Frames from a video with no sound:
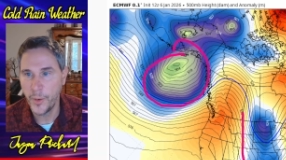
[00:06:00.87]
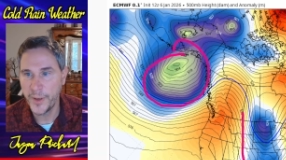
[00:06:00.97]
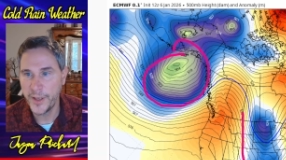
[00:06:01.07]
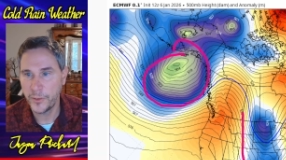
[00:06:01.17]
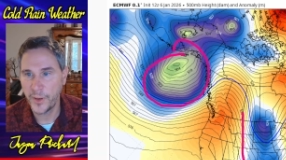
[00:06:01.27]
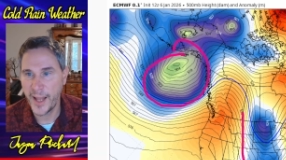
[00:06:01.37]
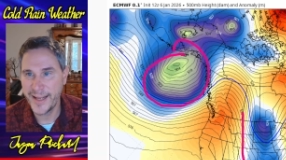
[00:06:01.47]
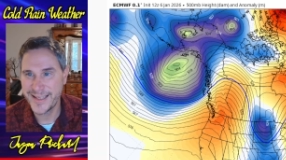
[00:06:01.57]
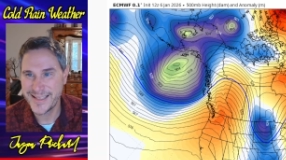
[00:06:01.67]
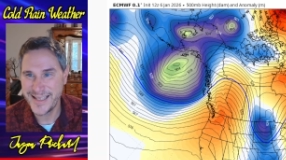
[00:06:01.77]
We don't like
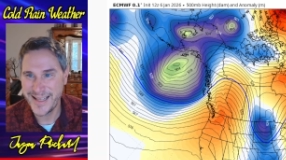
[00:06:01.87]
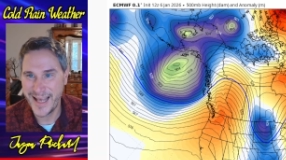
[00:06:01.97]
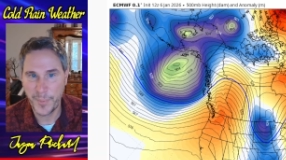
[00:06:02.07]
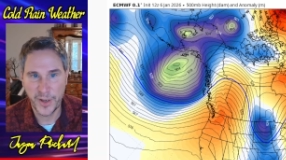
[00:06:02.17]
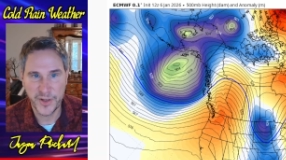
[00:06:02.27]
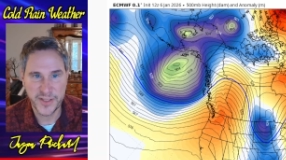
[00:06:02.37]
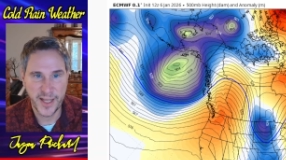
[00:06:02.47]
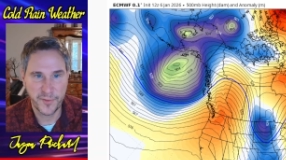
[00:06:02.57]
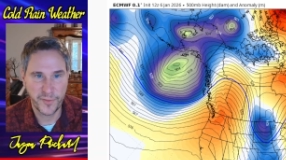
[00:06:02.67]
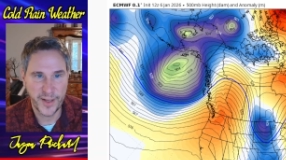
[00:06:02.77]
to see that because
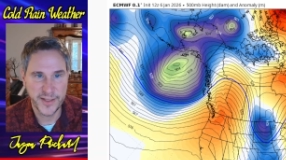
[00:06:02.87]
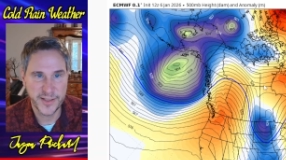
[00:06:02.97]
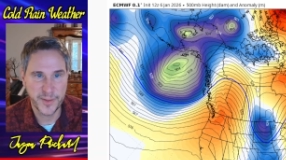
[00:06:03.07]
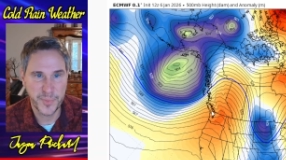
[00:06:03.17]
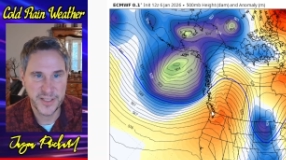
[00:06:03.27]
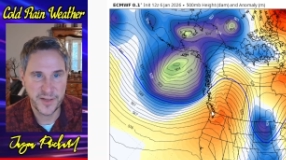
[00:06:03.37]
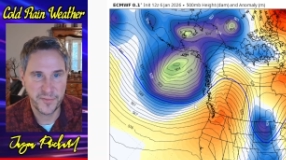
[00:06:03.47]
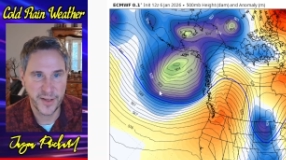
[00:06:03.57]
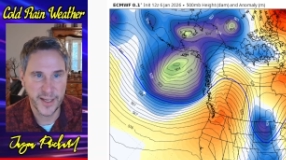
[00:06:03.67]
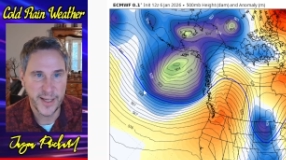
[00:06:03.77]
that floods the
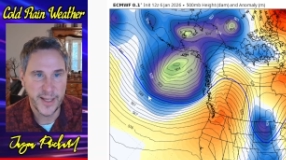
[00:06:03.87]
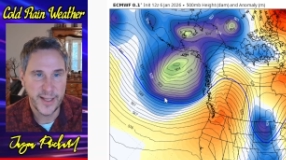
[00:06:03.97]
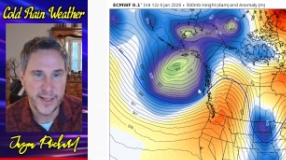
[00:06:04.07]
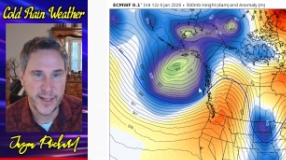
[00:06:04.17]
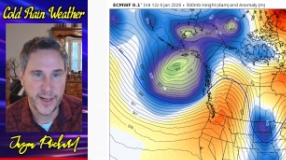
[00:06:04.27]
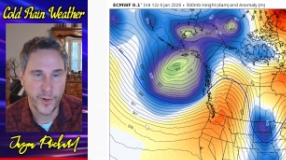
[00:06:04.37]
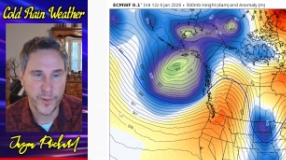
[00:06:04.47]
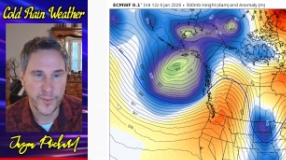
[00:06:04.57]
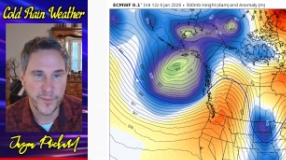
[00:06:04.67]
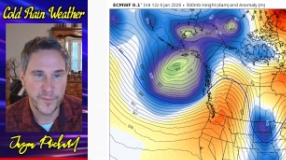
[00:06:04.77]
Pacific uh,
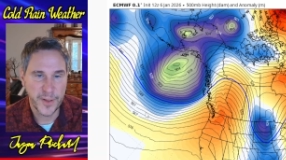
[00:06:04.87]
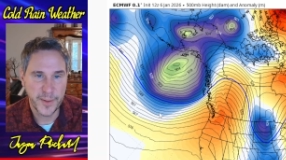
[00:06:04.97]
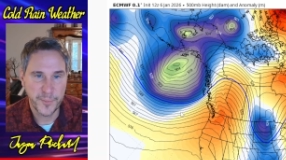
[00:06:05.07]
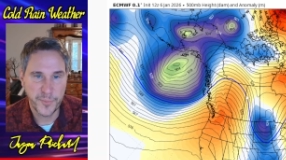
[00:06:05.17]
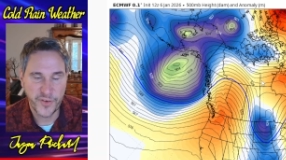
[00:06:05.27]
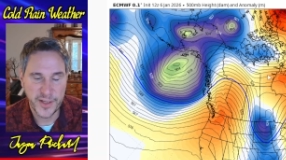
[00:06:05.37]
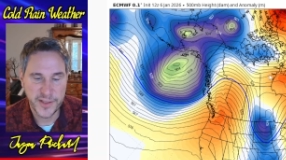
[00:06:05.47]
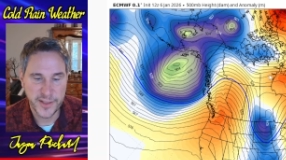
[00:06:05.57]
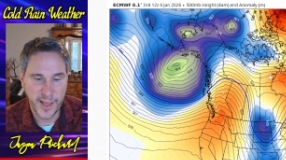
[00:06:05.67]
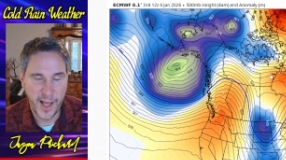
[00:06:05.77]
or floods
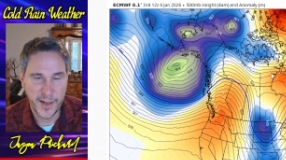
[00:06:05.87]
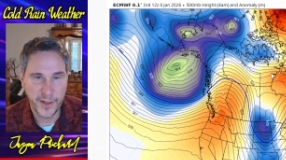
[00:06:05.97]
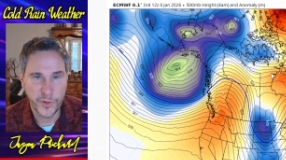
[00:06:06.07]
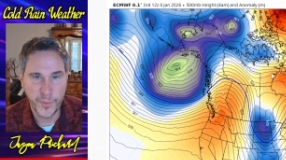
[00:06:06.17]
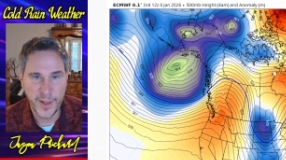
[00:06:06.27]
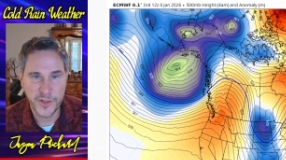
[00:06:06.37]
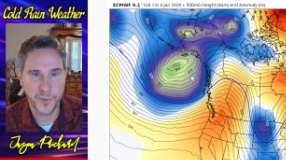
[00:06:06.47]
the continental U.S.